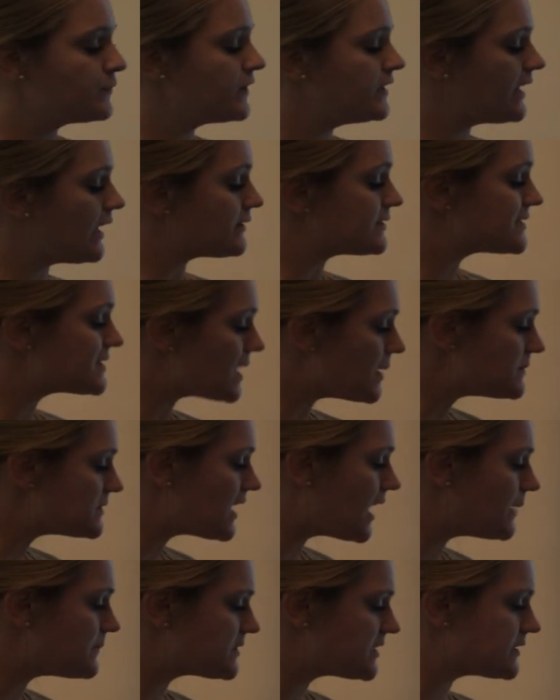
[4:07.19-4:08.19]
Now
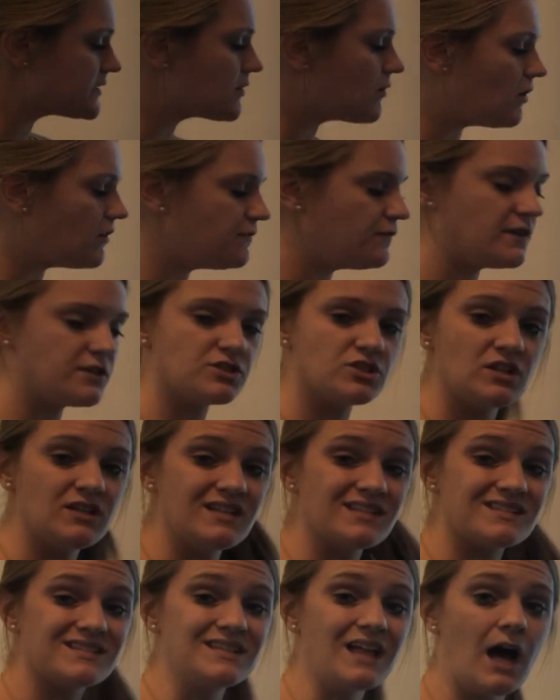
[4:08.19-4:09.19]
sometimes this coefficient
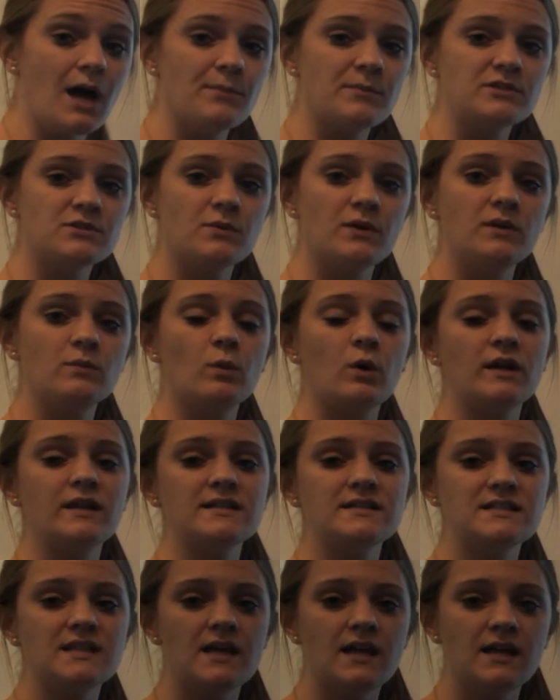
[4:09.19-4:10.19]
is not between 1
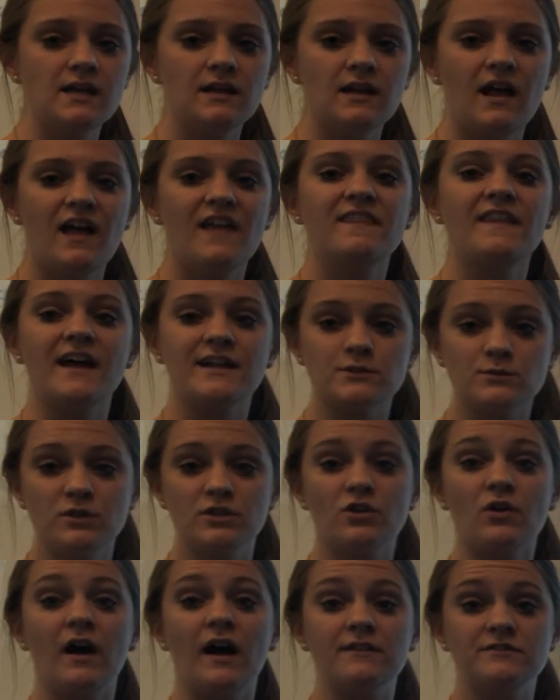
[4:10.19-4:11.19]
and 10, and that's when
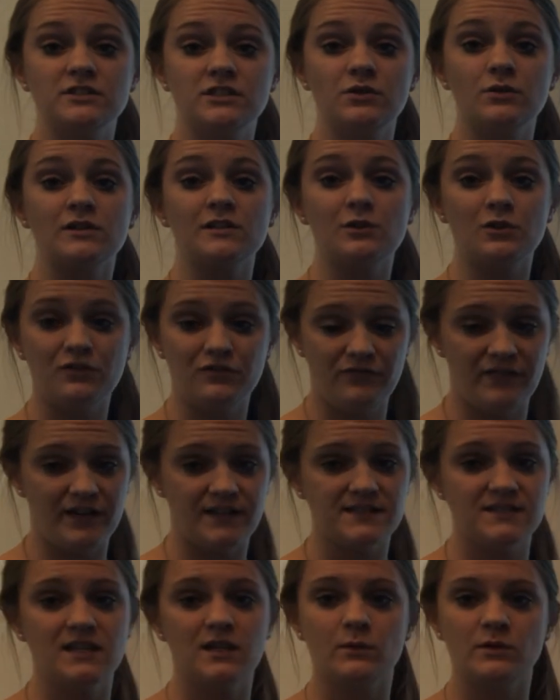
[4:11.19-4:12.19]
you'll have to do a little
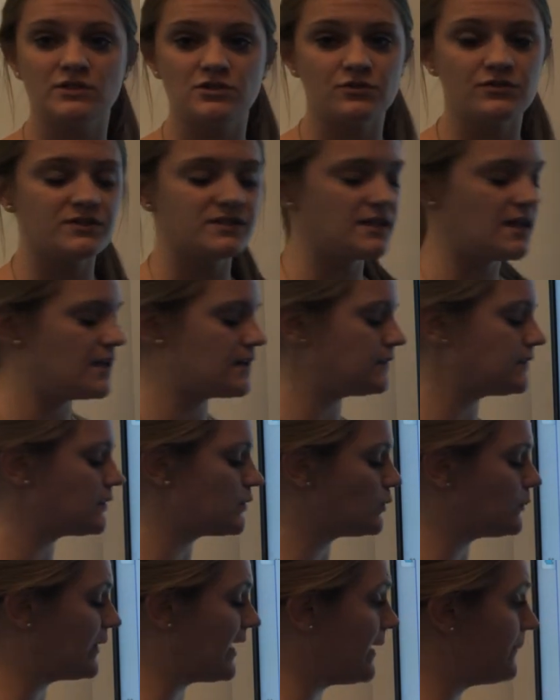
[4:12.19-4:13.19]
fixing, which you'll see in a
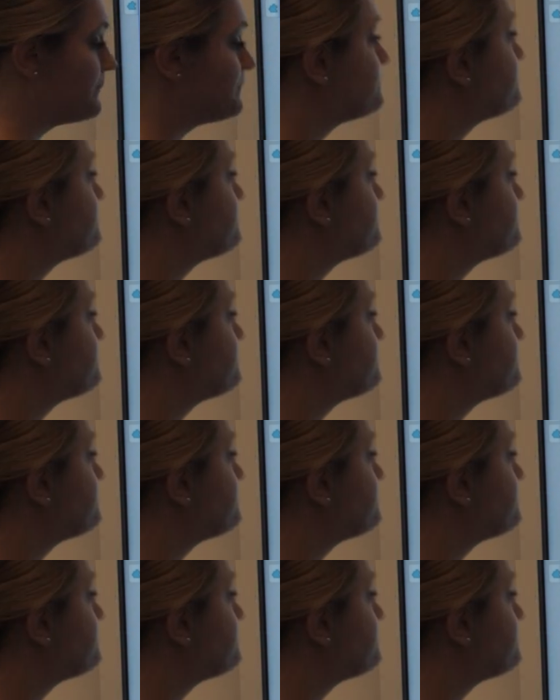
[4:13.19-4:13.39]
little bit.